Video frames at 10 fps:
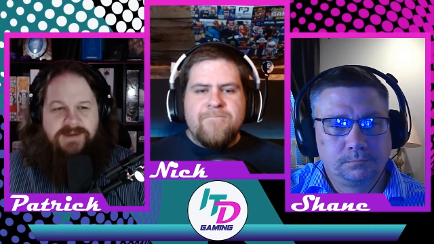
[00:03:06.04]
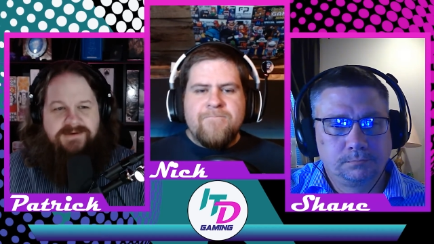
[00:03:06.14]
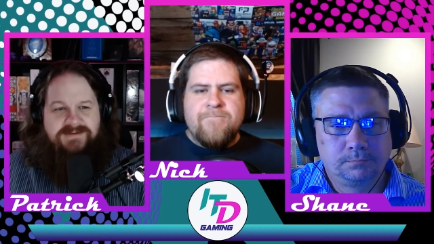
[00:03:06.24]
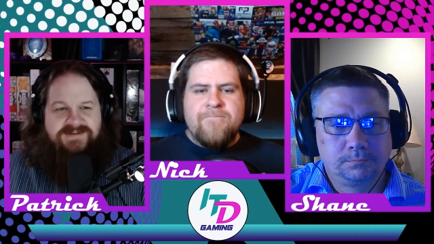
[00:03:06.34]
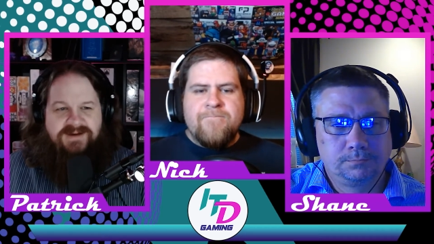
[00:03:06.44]

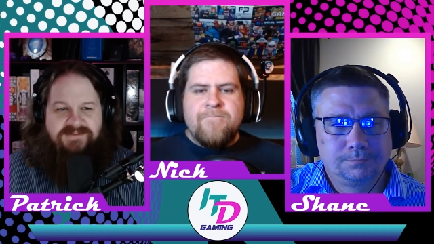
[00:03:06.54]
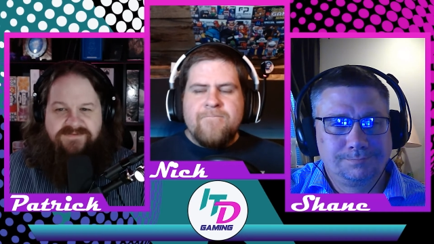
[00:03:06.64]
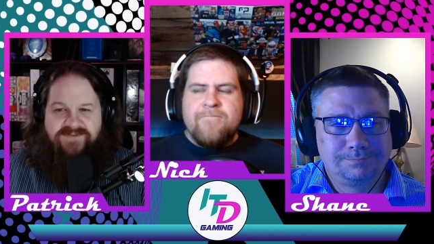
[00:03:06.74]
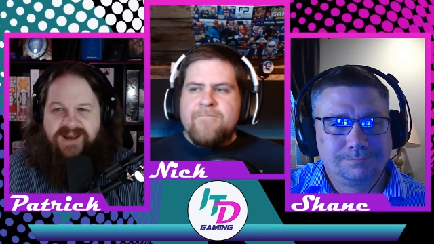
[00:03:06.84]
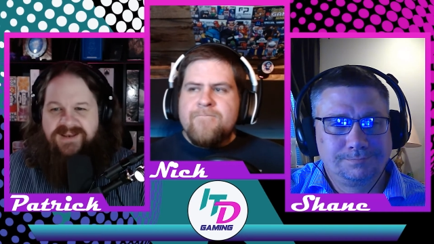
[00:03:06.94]

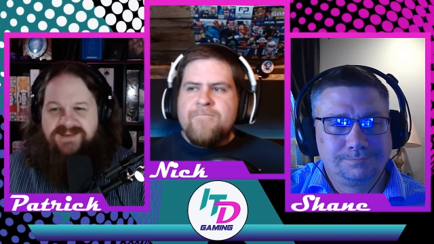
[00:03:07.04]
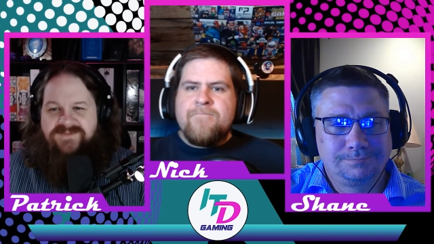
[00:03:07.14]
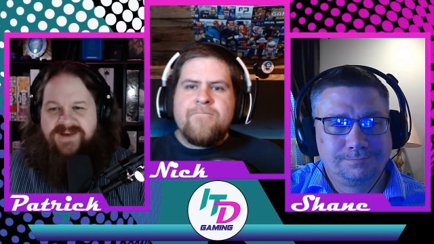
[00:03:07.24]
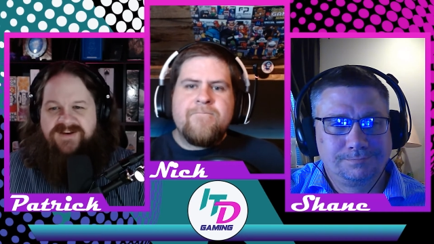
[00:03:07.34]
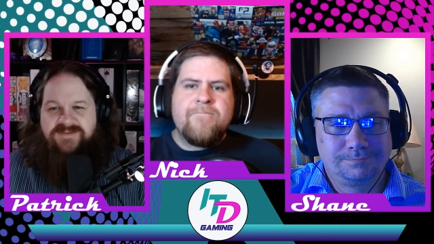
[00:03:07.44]
Speaker 1: Microsoft
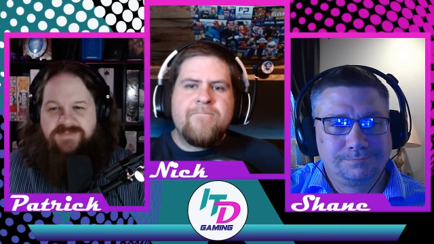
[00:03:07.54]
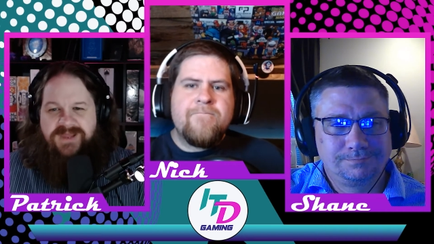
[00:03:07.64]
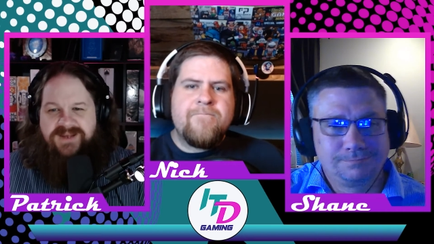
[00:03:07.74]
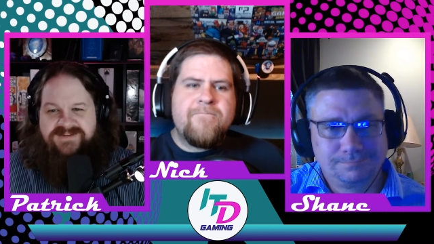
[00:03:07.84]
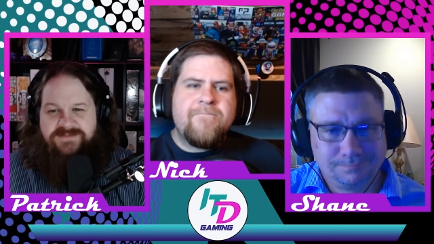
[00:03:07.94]
finally found a
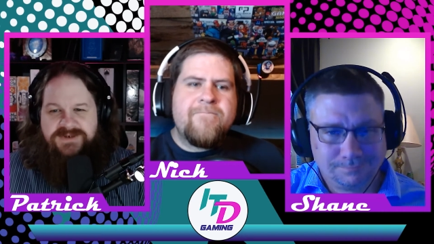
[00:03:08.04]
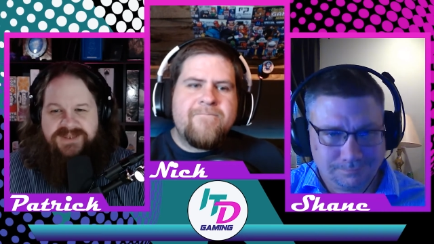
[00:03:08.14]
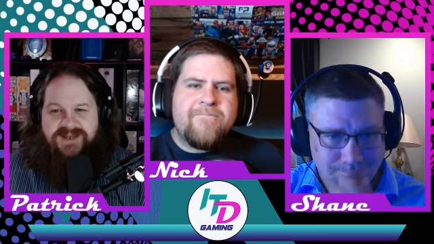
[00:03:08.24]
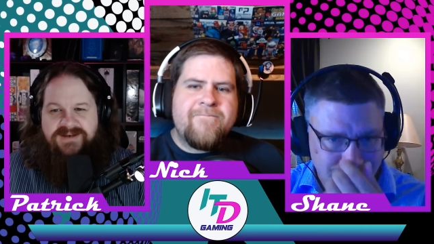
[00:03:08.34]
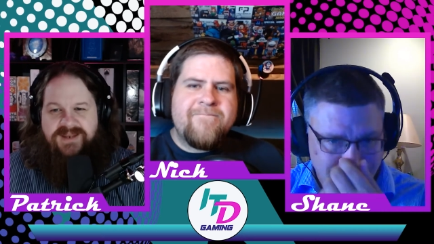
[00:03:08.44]
place to
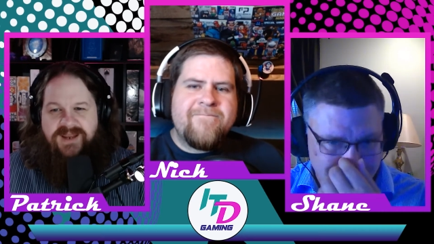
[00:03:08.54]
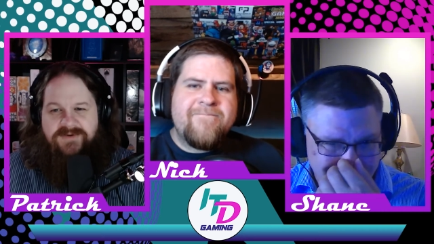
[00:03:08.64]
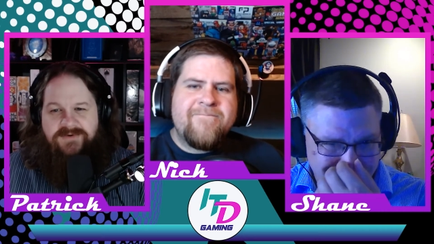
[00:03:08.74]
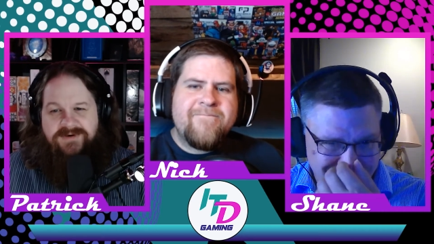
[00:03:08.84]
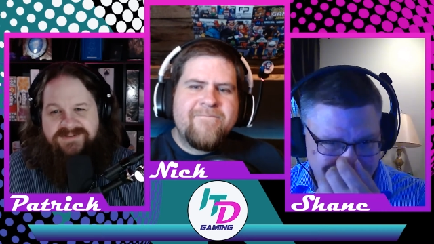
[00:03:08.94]
put that
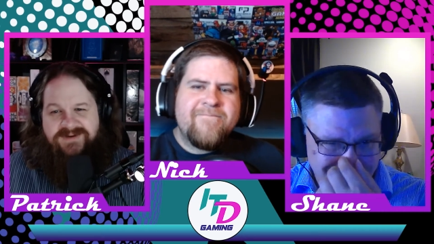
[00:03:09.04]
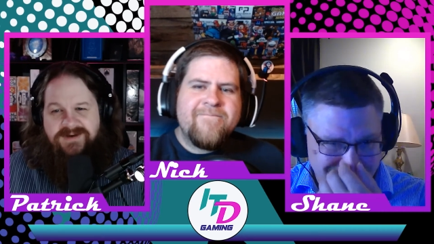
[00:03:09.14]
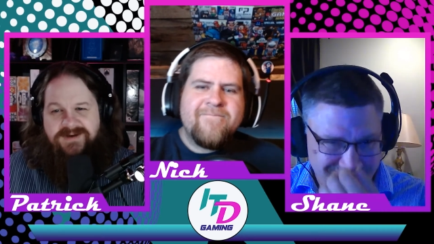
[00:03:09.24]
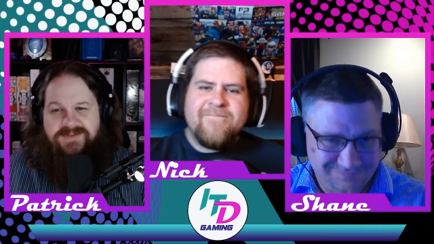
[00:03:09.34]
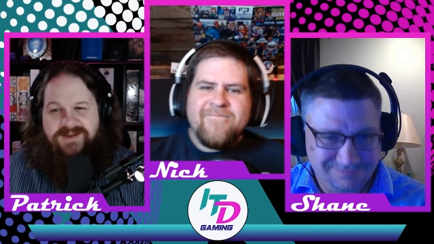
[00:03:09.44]
dead horse,
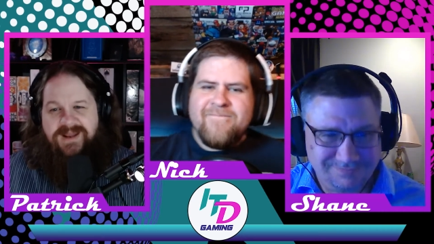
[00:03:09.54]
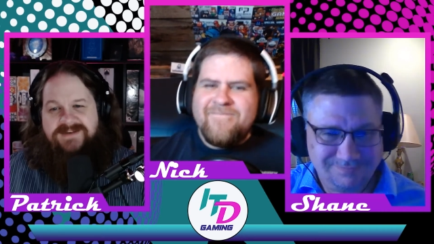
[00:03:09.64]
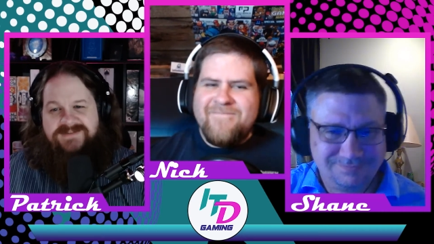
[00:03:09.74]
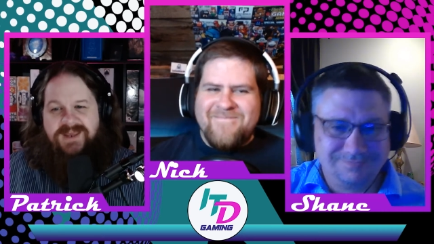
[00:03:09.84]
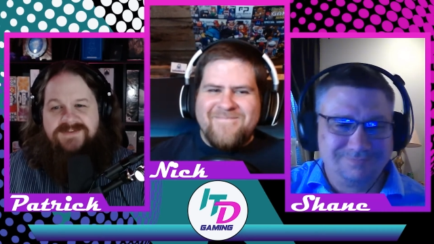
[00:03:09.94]
huh? That
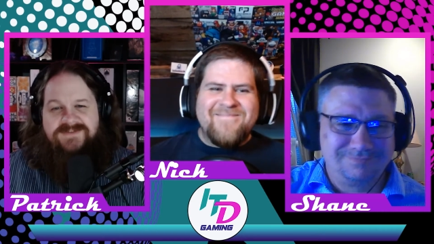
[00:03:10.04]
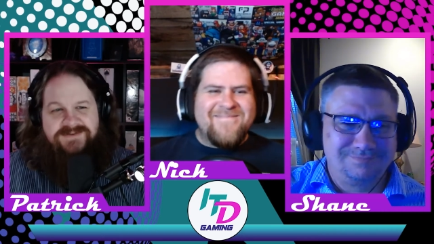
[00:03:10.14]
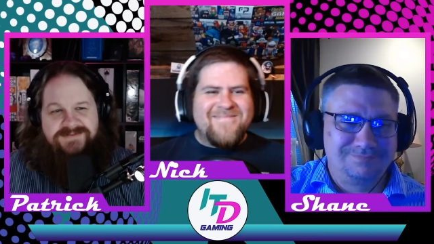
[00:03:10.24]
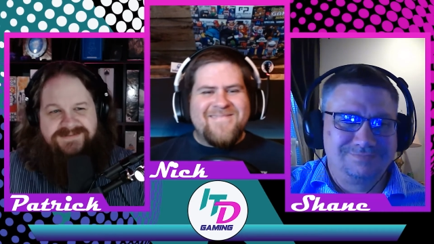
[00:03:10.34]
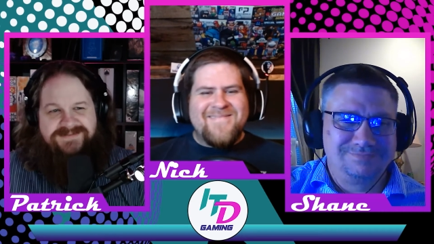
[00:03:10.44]
actually has
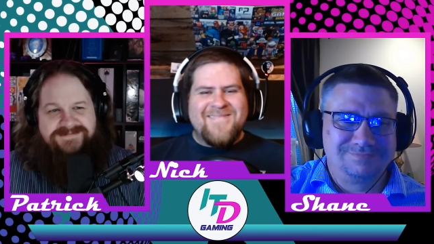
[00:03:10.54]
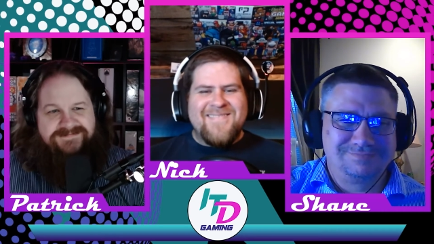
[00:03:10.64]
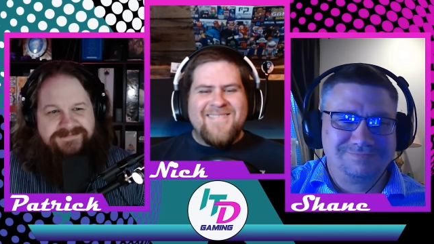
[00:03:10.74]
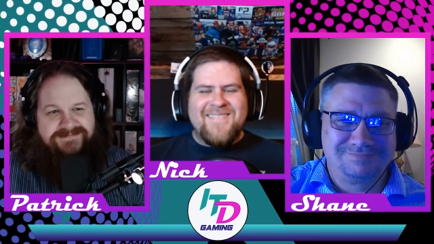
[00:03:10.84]
use.